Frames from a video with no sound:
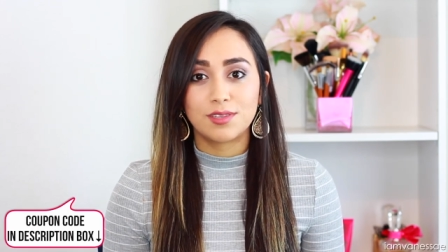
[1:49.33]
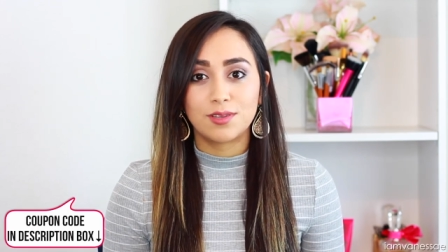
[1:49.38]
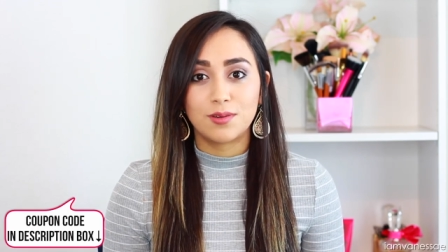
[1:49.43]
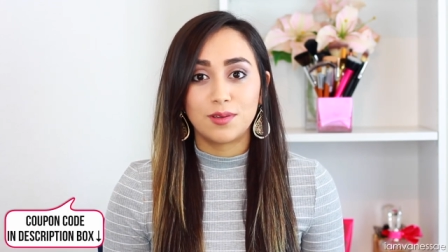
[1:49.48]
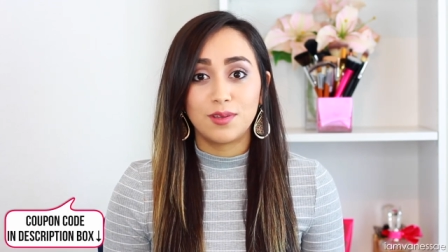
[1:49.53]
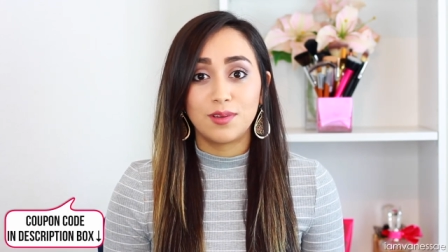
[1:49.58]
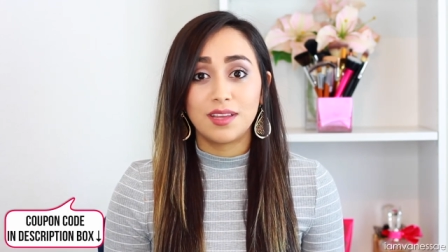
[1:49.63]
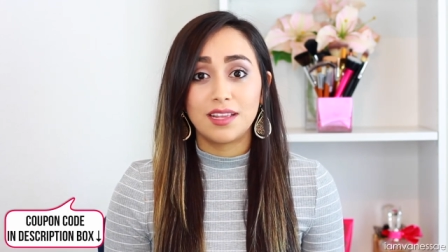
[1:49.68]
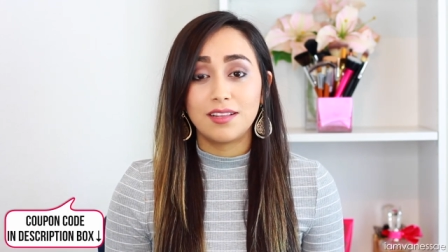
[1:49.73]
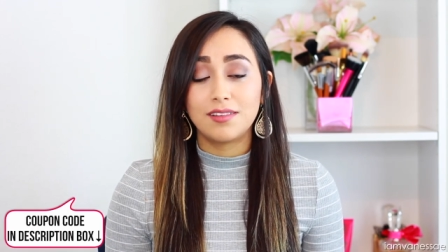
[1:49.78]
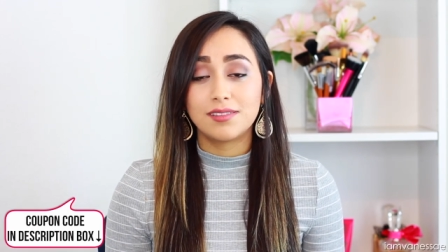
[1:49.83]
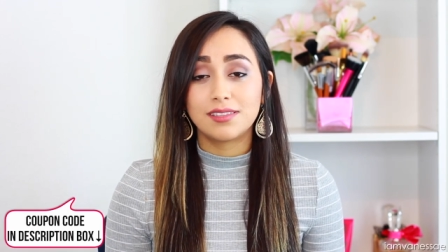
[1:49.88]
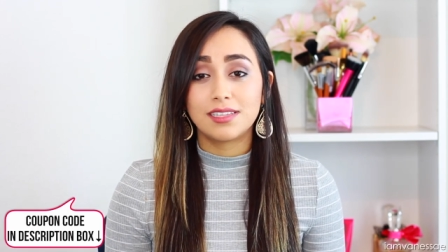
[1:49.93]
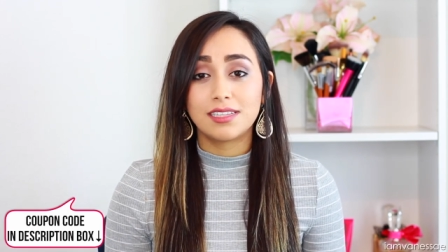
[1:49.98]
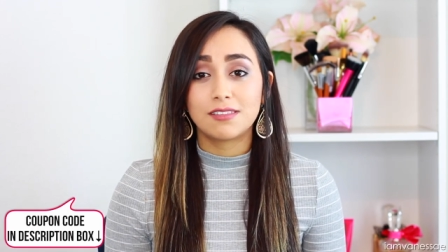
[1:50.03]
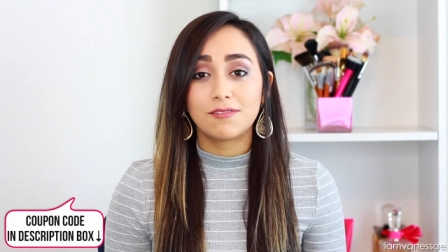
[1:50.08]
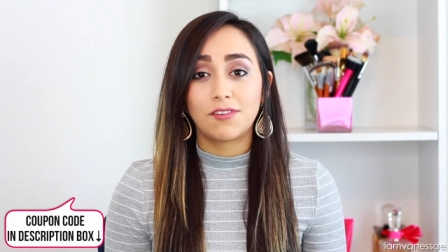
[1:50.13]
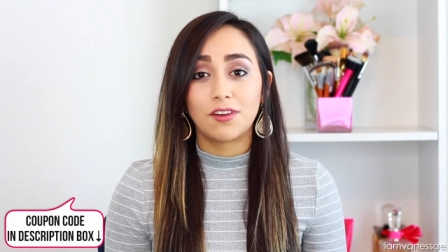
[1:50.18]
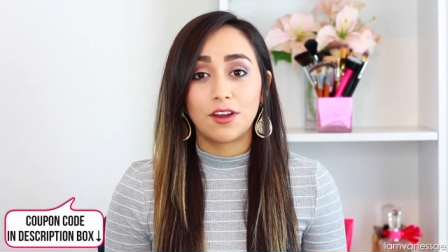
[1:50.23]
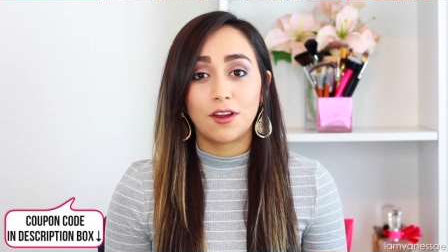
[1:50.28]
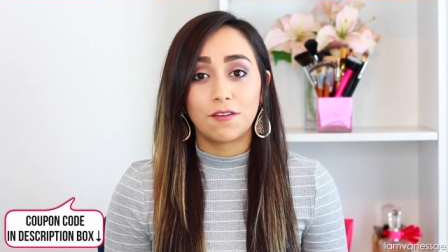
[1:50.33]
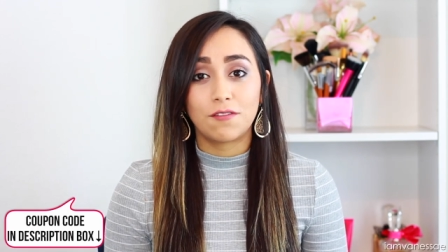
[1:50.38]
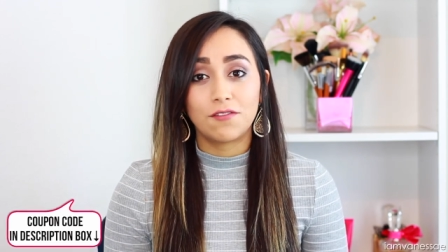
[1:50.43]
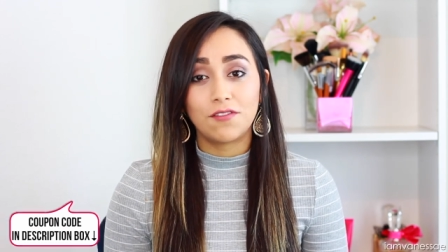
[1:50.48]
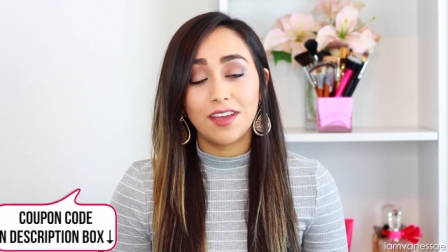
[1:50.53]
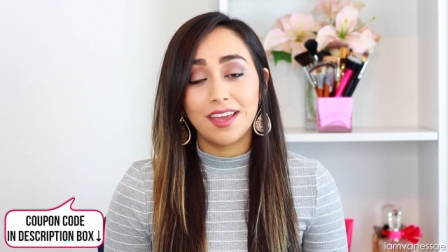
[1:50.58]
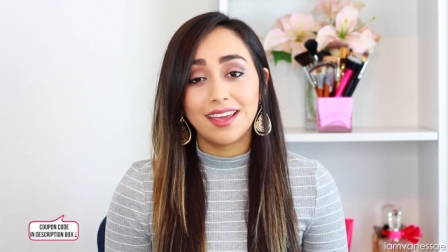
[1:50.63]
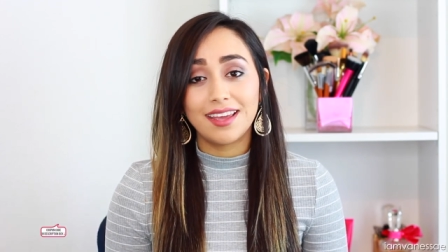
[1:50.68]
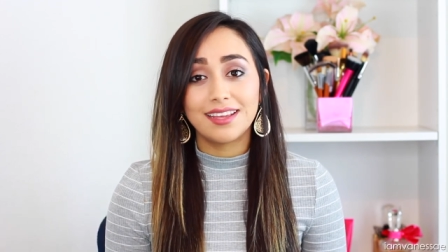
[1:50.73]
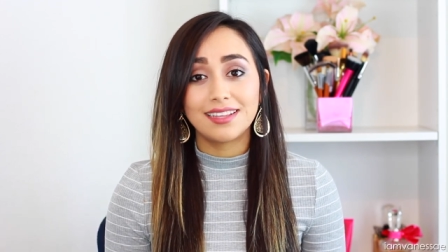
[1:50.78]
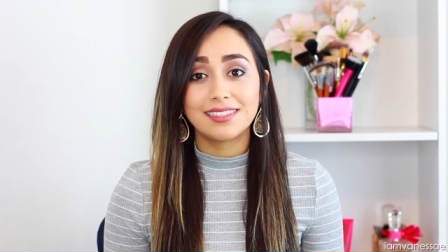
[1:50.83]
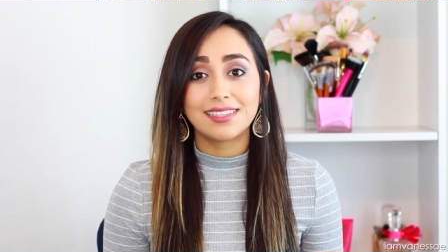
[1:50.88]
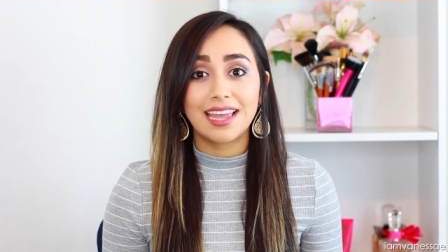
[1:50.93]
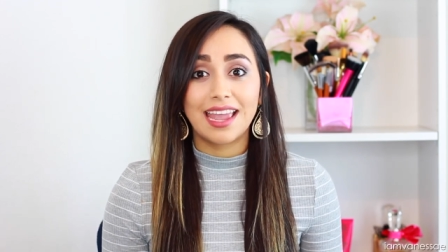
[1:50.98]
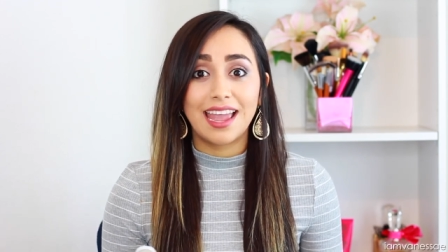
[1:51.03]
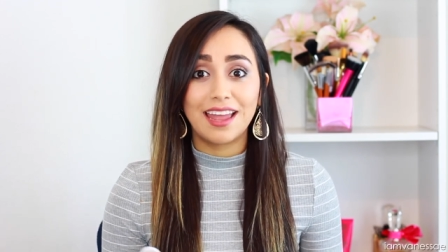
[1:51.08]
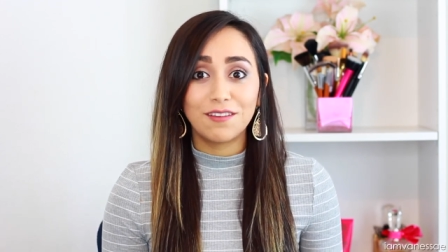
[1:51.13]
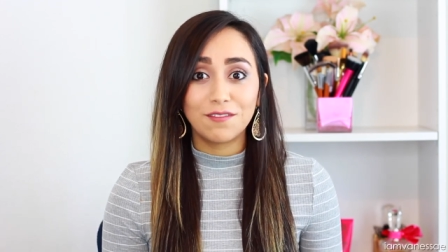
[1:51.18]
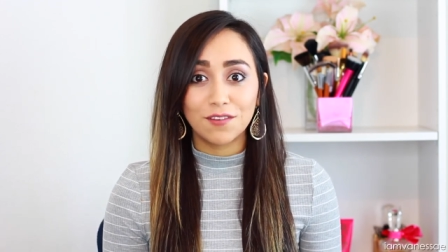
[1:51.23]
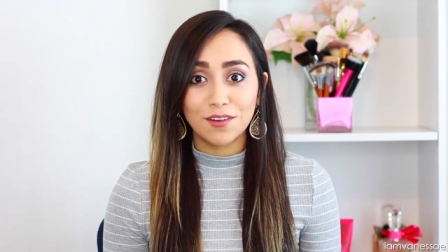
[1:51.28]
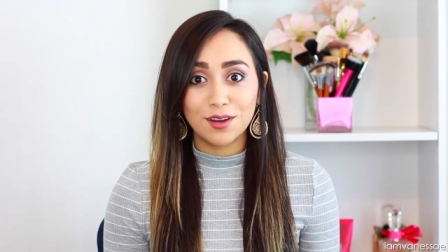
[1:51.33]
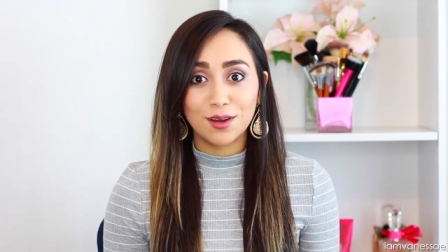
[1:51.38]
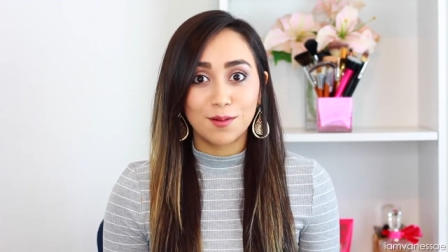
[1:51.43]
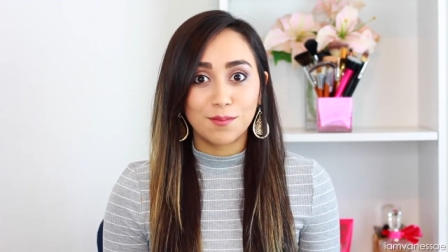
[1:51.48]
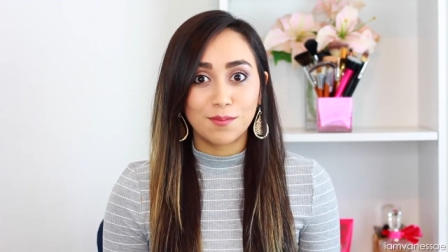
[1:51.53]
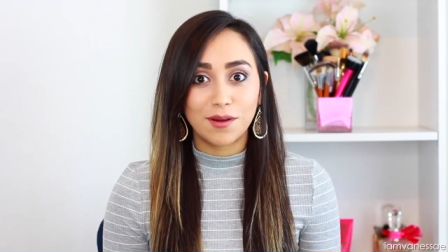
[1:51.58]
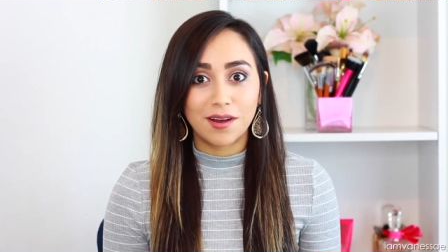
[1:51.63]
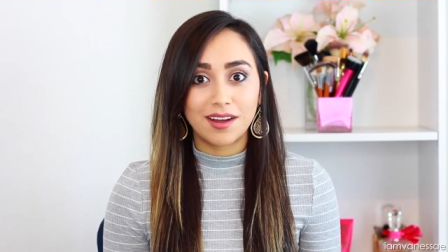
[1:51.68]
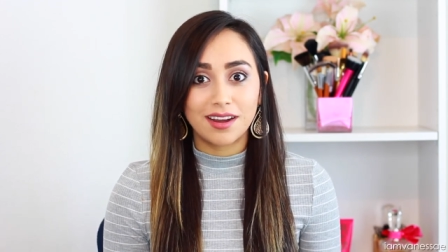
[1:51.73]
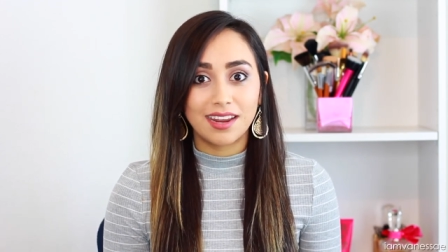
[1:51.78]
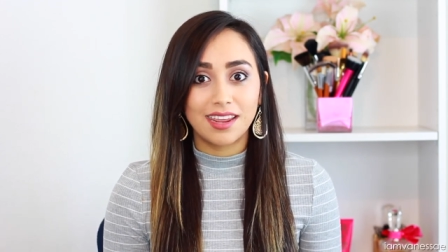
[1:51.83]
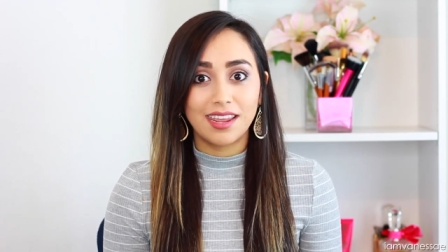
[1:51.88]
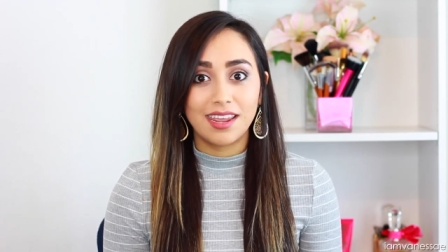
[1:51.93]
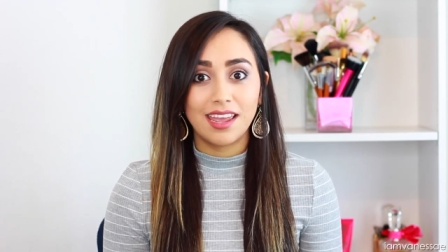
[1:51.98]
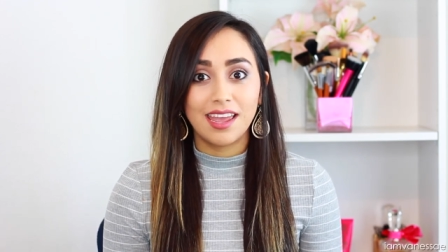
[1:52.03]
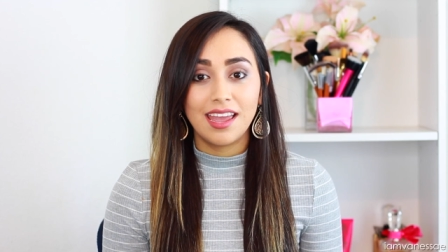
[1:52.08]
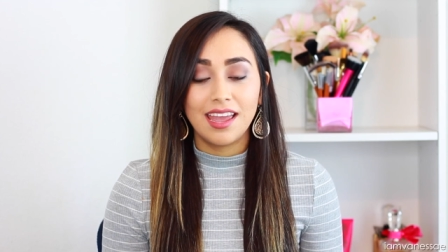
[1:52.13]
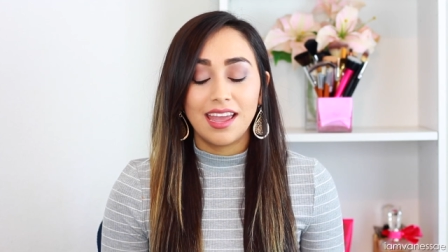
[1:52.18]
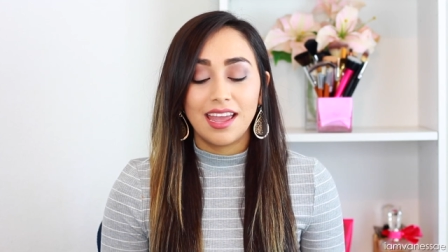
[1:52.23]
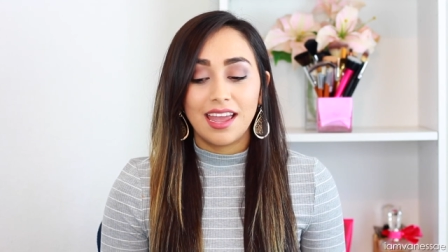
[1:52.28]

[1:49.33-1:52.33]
So you can use this for your face and for your body.